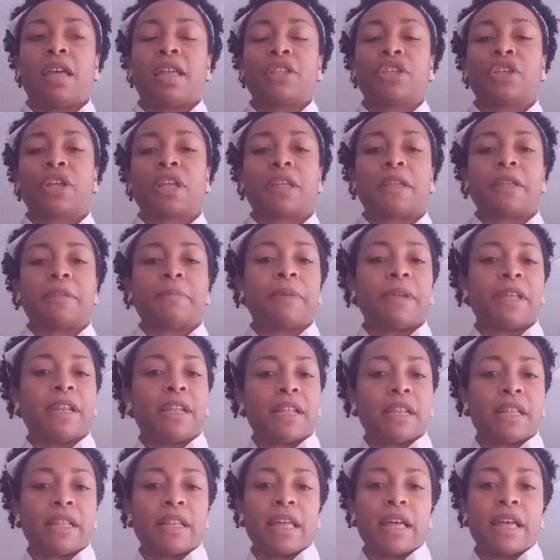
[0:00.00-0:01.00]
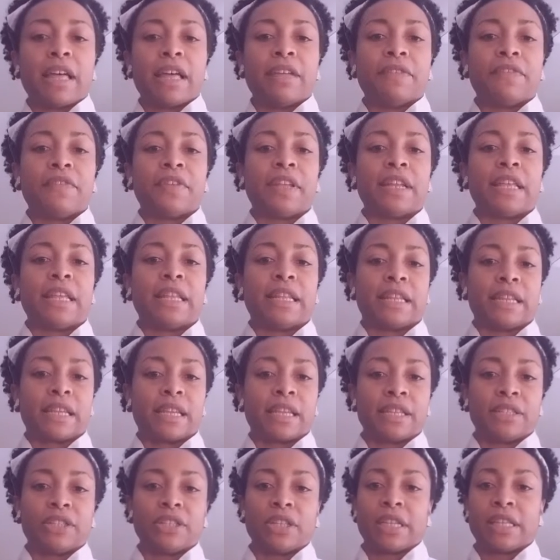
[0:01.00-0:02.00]
You can put it in the oven and it
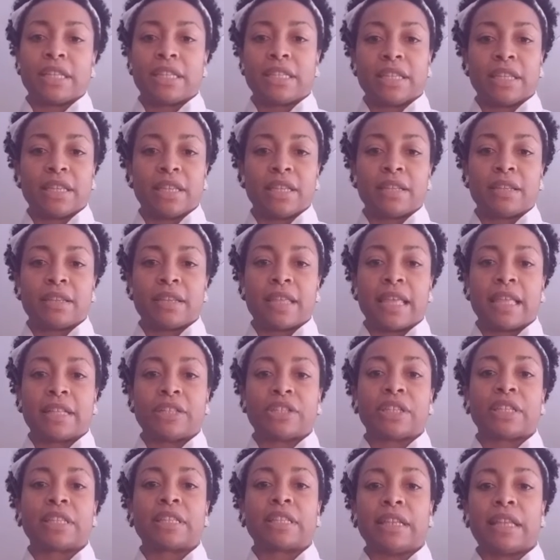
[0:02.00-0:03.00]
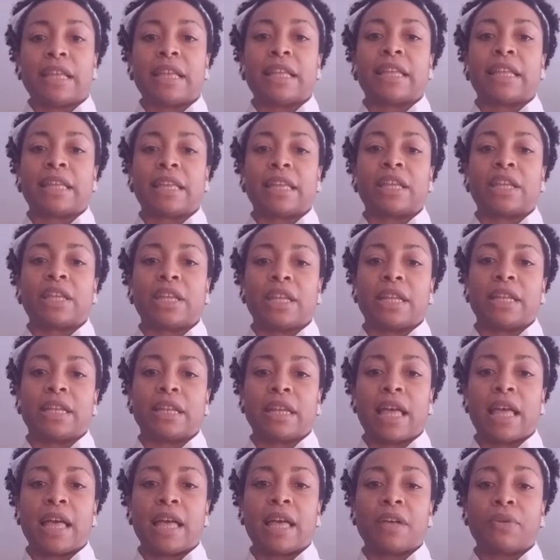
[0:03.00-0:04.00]
can just sit and just let it get good
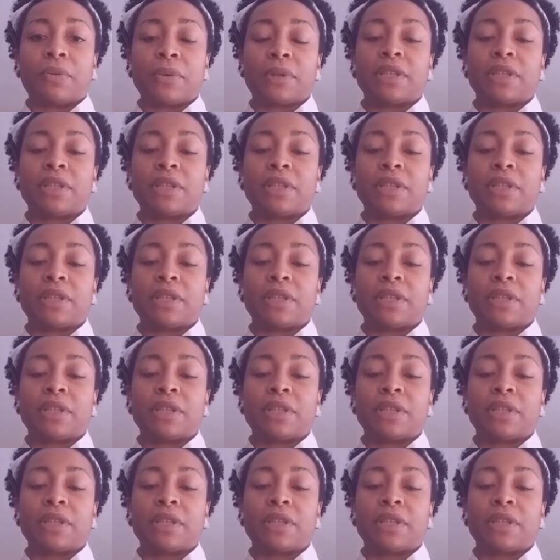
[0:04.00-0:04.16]
and hot.